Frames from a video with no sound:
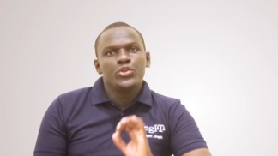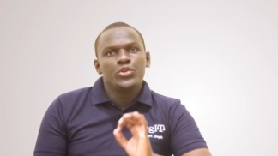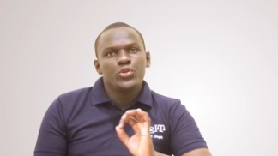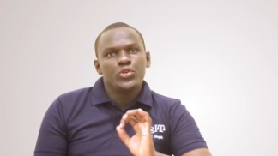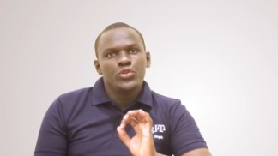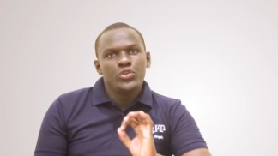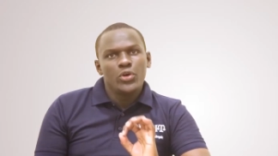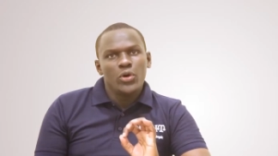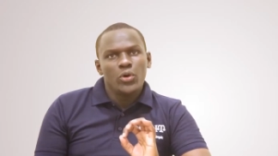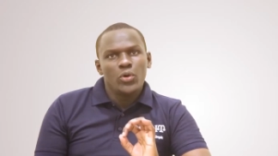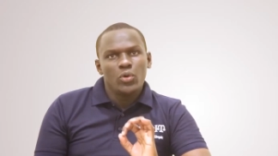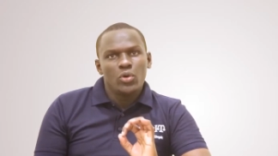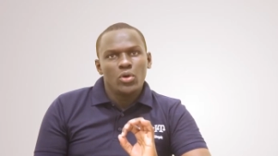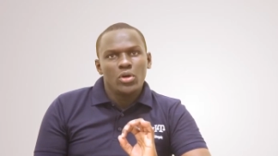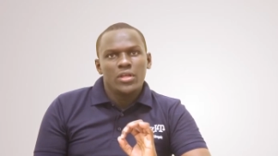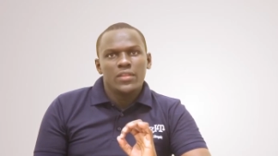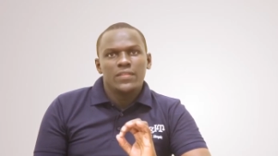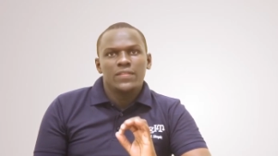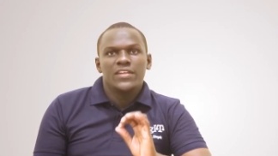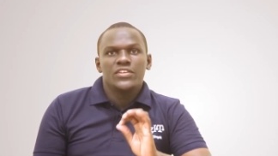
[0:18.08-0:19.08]
you know
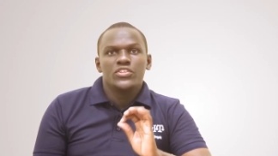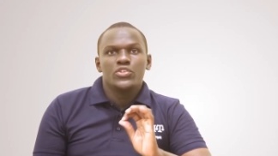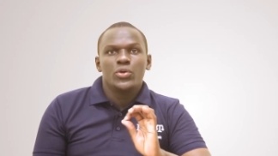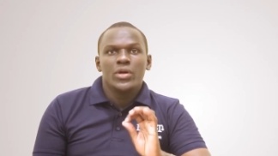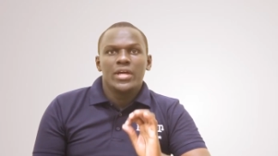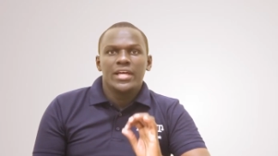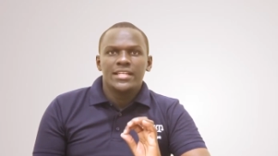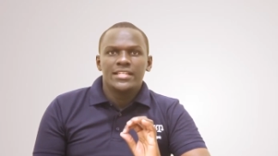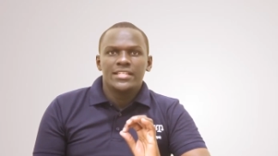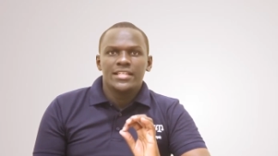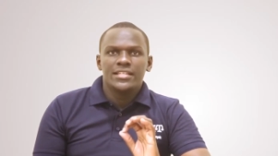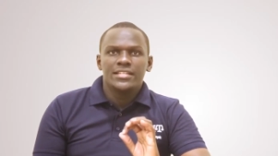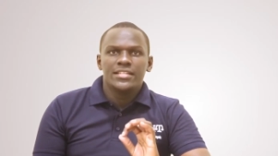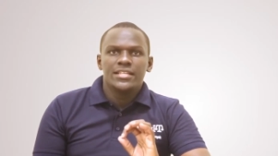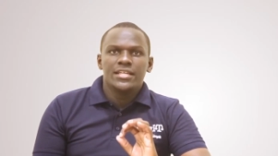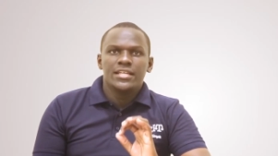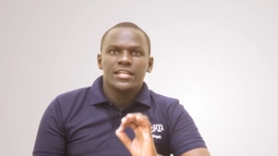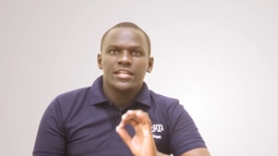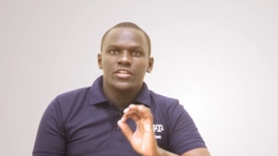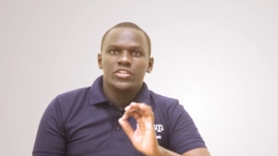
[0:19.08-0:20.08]
that you entered
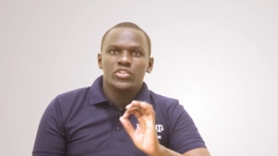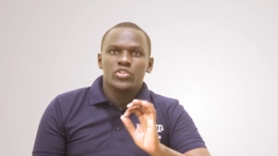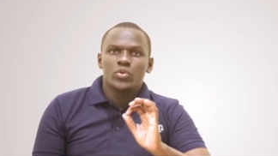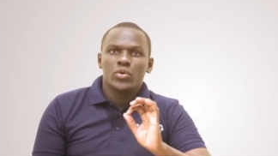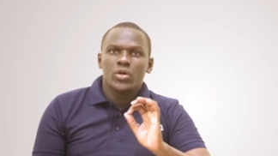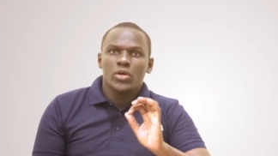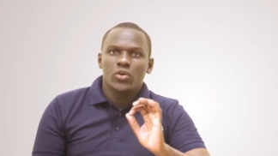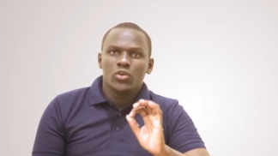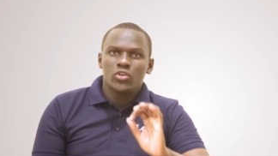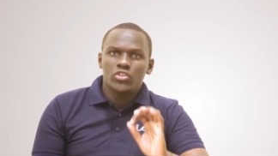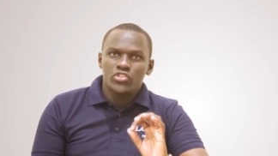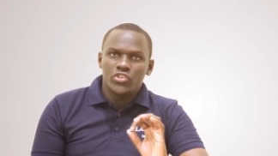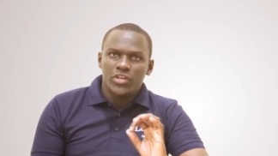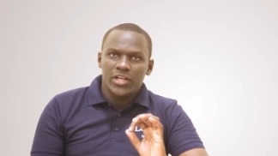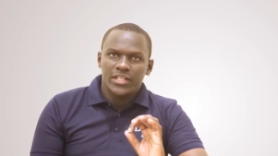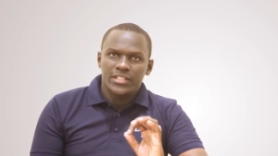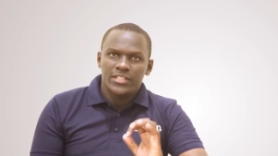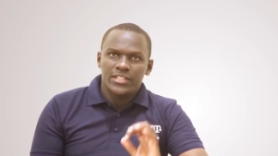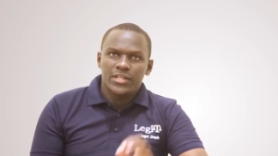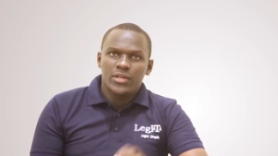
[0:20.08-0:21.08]
into a
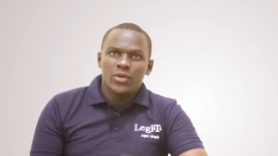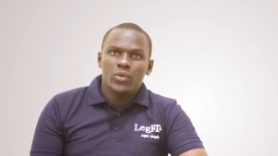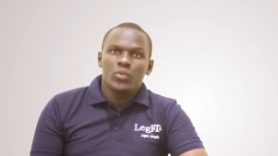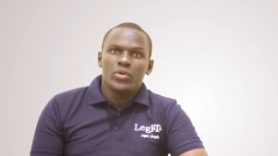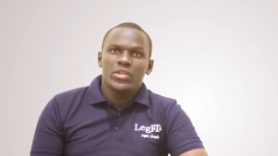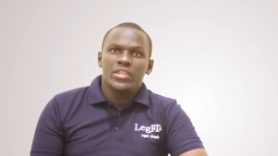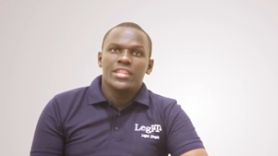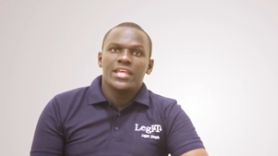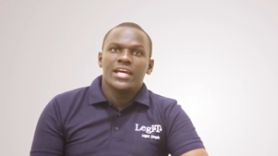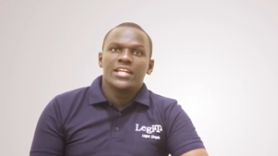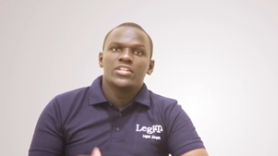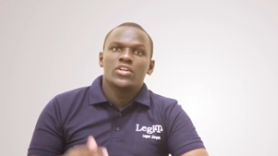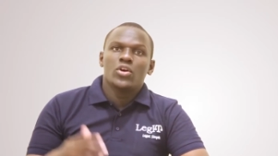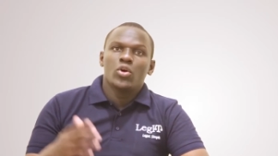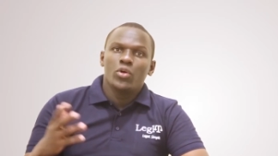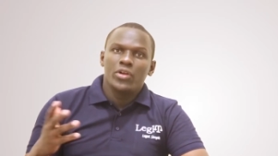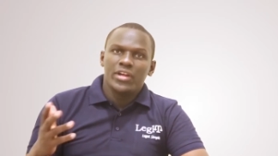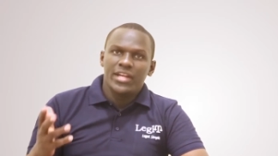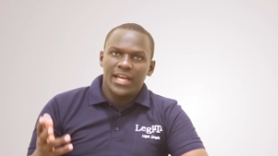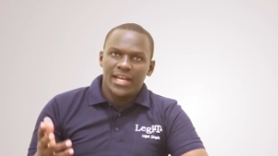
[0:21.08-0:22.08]
contract with that
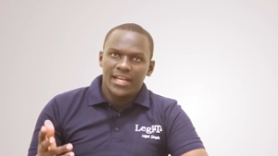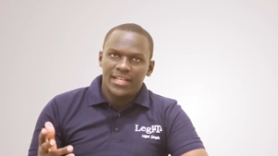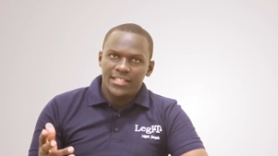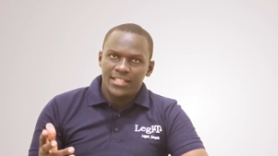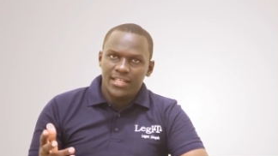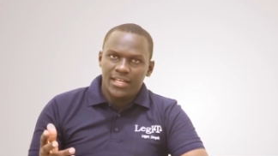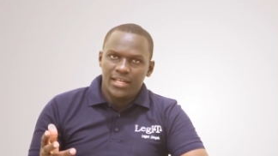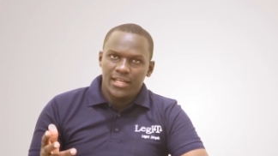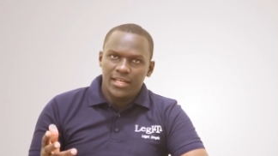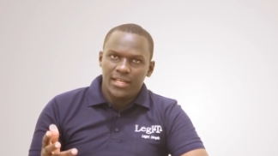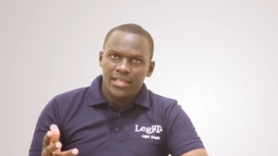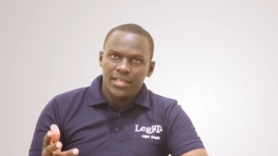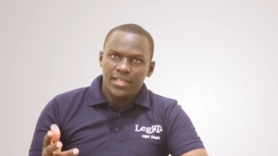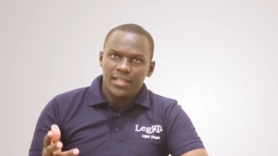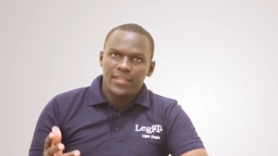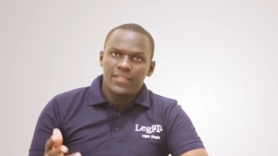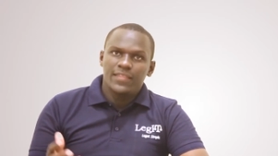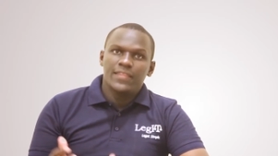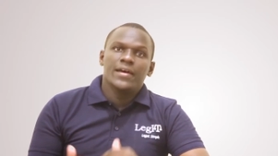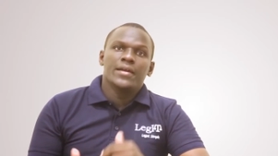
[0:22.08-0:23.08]
conductor,
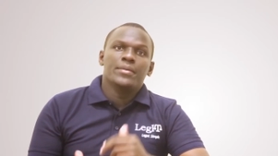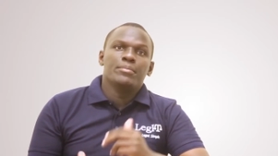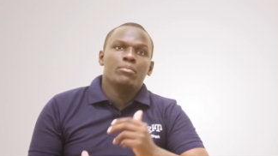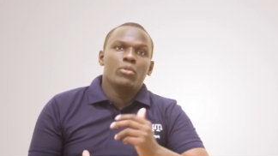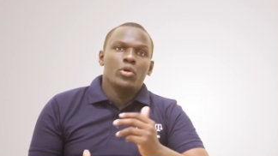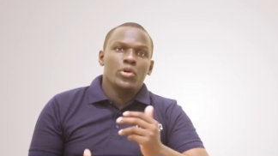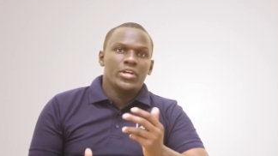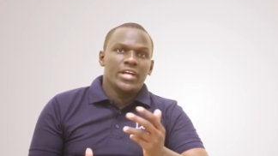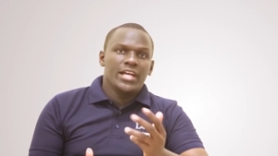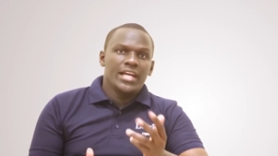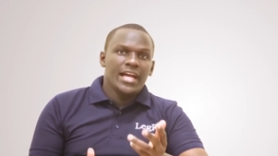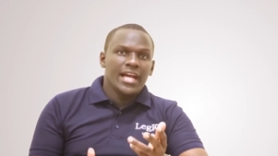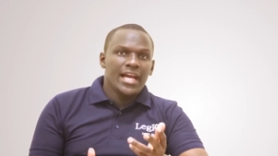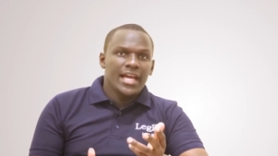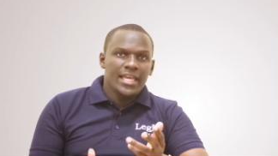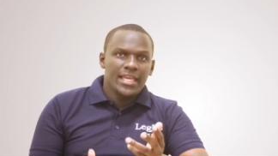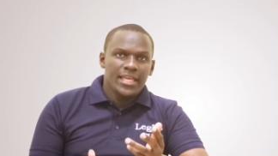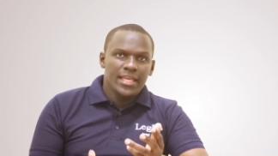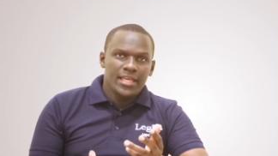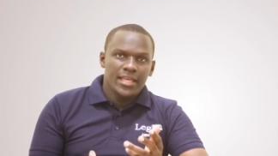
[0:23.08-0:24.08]
that
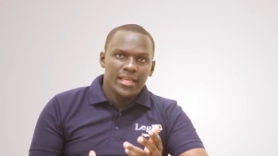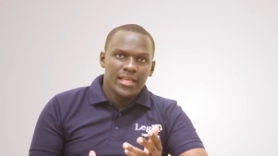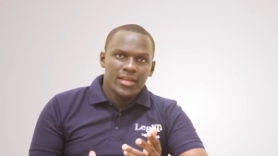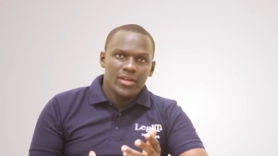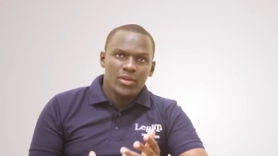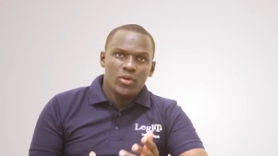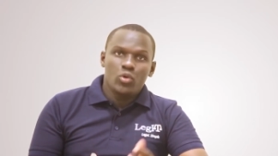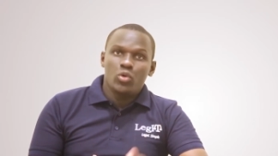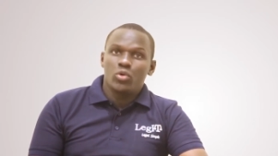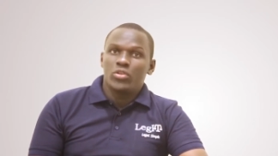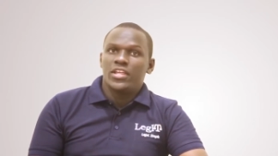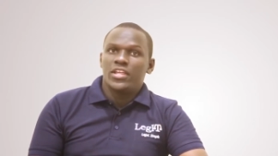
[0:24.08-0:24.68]
boda-guy, or